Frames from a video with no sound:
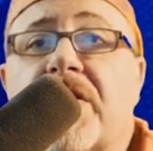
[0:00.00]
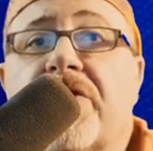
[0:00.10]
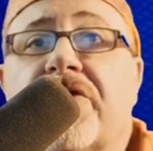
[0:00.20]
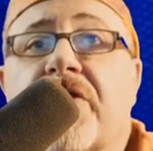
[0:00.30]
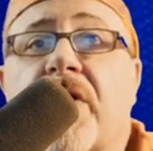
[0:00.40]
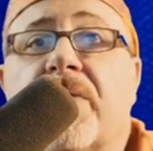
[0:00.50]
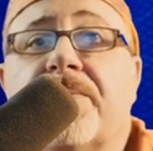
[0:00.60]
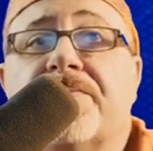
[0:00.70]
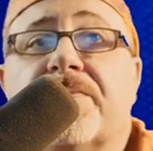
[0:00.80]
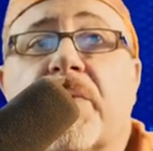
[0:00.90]

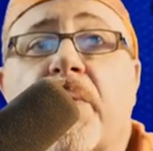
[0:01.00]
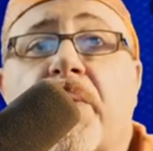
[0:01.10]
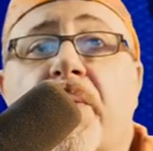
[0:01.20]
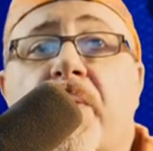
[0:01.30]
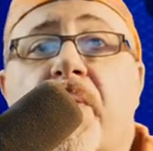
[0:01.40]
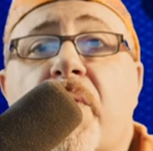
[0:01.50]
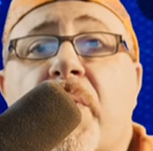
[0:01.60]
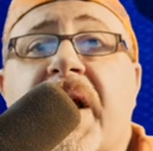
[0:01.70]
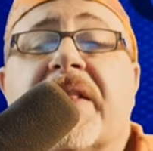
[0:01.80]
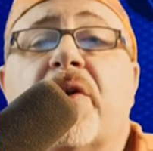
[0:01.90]
So
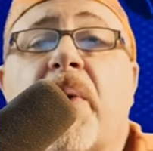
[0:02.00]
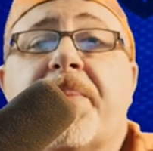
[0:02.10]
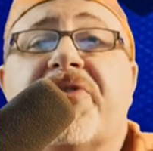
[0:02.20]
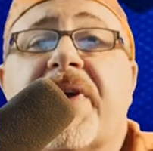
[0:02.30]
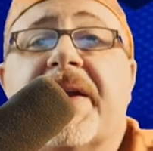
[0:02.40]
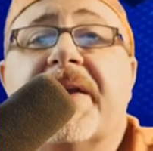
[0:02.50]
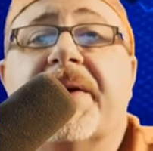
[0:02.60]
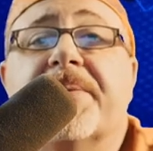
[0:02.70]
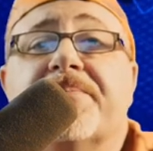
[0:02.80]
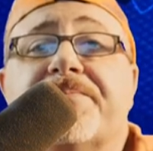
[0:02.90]
we got their website
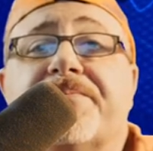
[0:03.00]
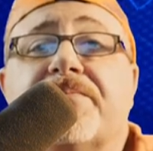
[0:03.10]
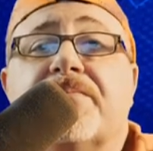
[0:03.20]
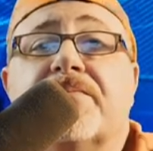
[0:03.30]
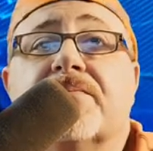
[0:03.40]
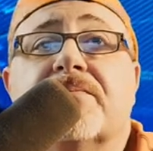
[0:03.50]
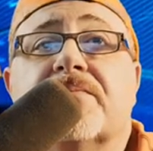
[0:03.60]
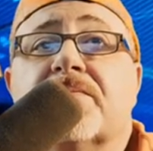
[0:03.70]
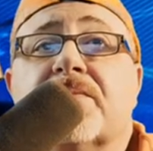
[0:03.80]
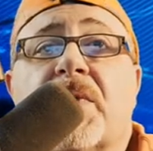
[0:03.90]
here.
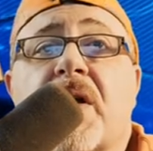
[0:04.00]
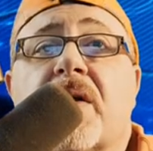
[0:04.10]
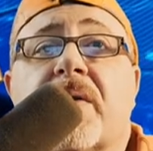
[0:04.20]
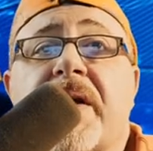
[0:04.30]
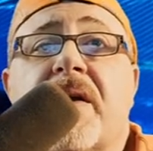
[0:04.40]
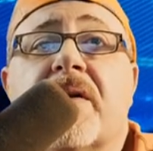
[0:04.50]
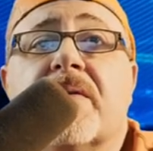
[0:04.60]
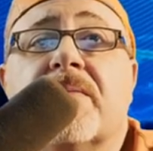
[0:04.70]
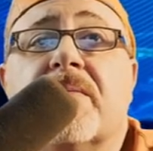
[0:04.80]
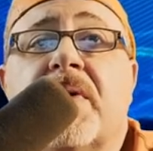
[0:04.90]
Look, right
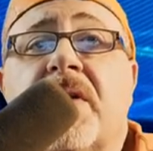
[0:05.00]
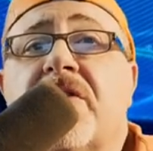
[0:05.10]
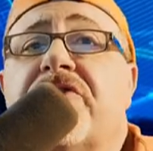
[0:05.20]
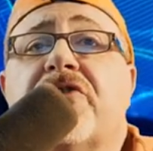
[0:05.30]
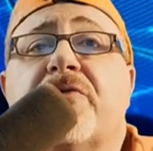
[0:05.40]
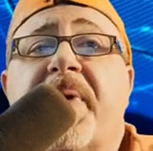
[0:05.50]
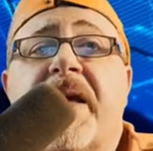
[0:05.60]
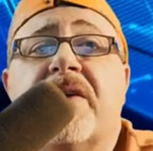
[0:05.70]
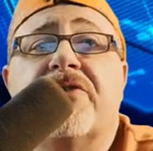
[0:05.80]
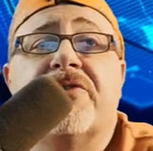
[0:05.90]
here. English and
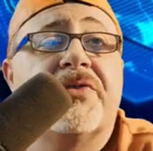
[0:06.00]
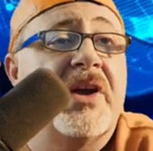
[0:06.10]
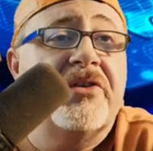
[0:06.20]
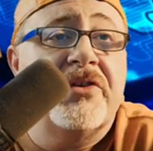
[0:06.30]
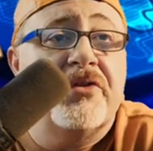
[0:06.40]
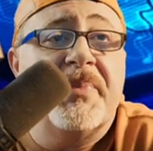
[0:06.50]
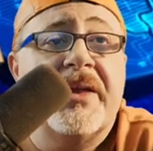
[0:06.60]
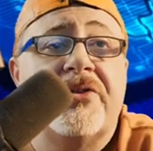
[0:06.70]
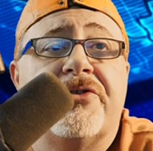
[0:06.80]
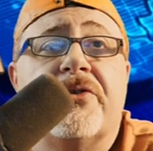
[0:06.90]
Spanish, if you guys need
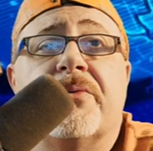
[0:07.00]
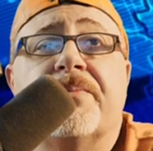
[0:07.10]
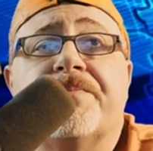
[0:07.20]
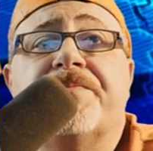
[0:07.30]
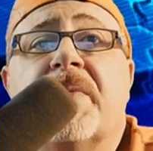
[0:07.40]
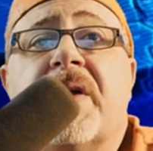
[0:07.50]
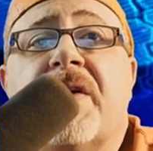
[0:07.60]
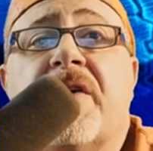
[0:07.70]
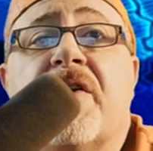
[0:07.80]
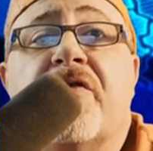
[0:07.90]
Spanish too.
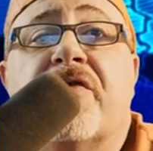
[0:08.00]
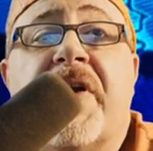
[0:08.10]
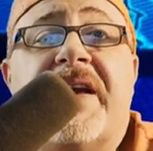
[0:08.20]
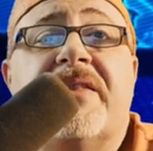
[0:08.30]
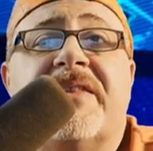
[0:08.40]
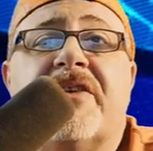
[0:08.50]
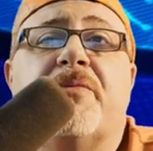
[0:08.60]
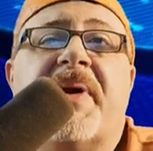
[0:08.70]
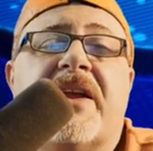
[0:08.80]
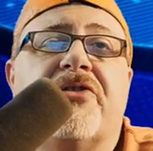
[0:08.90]
Freight
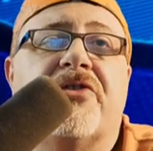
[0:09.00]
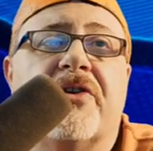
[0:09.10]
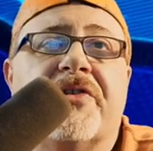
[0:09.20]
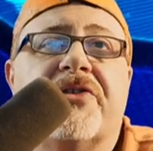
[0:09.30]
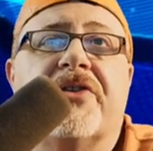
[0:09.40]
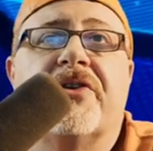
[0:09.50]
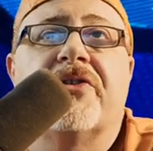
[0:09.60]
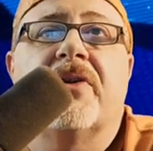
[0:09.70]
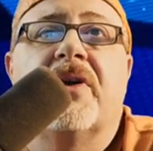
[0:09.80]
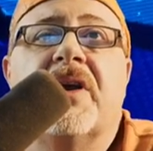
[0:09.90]
Dispatch
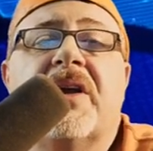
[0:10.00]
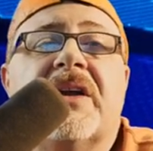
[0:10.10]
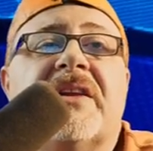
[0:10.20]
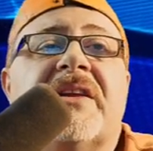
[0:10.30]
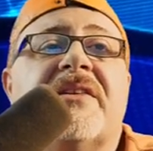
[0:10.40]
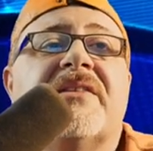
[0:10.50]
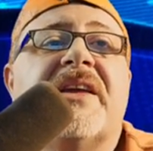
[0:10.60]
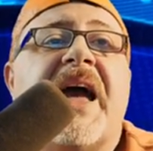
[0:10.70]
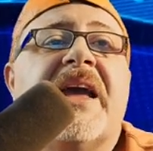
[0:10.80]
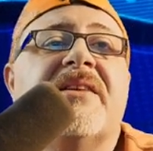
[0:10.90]
Services. This
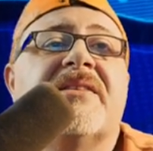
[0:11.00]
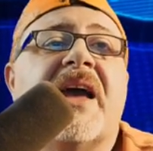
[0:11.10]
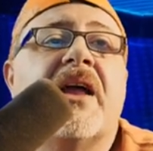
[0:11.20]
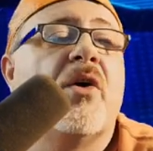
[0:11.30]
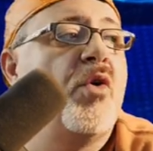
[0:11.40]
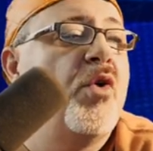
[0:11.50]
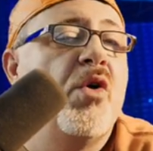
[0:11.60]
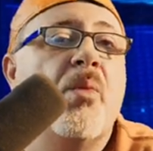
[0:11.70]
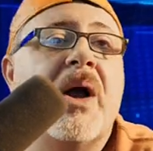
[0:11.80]
guy's got a whole